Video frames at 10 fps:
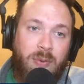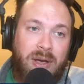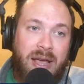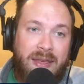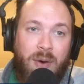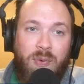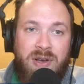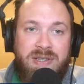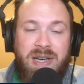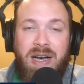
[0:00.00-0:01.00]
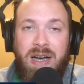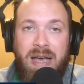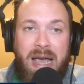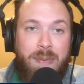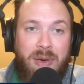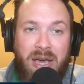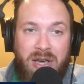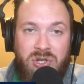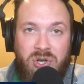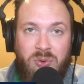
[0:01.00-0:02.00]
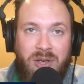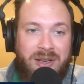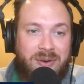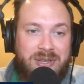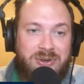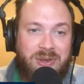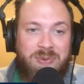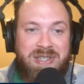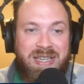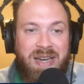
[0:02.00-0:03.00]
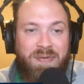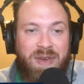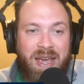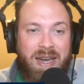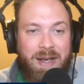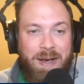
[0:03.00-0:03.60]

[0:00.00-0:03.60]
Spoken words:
Well, yeah, that was a big issue. It certainly was significant.